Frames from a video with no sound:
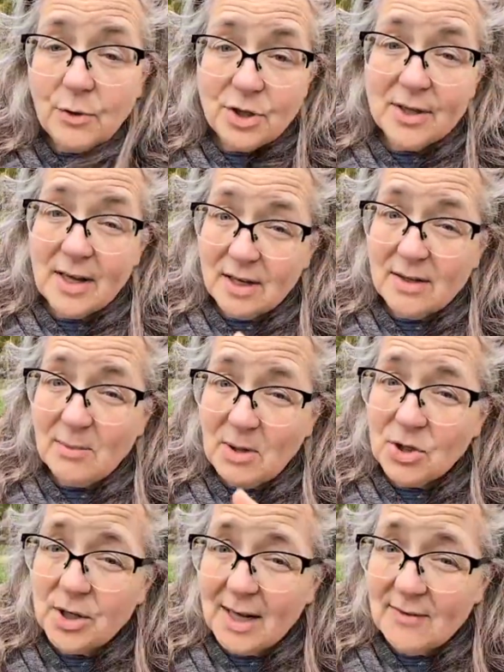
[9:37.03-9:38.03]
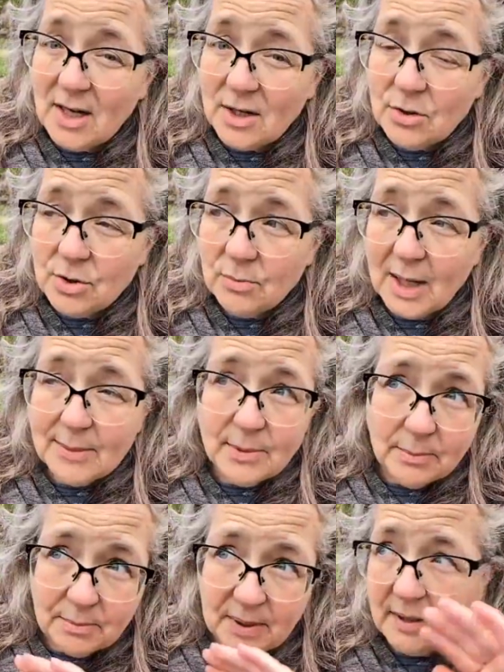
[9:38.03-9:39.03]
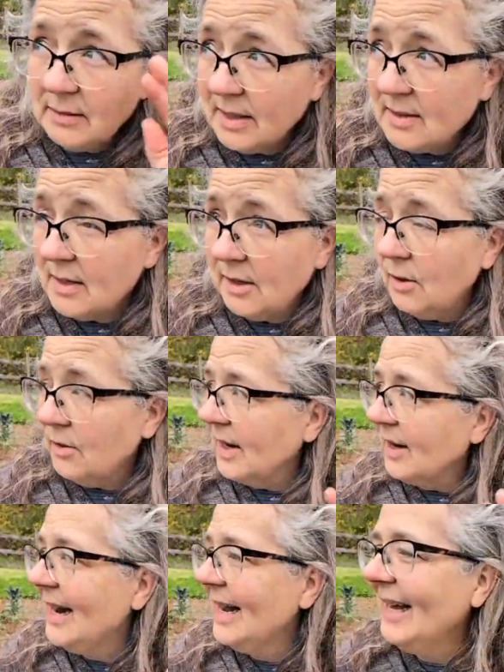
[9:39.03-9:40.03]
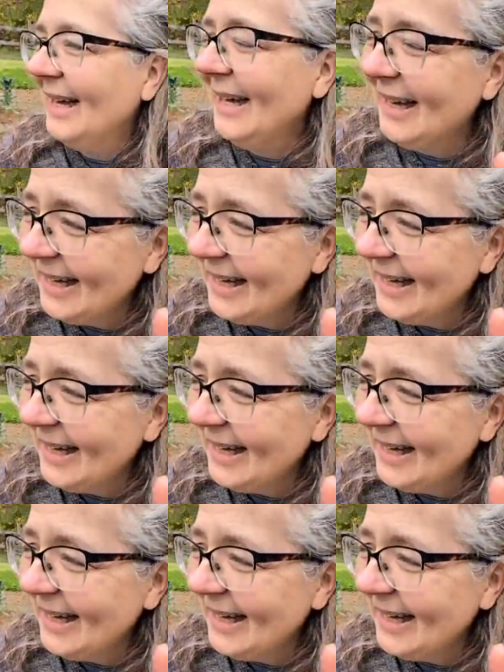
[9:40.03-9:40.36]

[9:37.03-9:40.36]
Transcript: Unfortunately, that also means you're going to have a nitrogen problem, but let's not go there.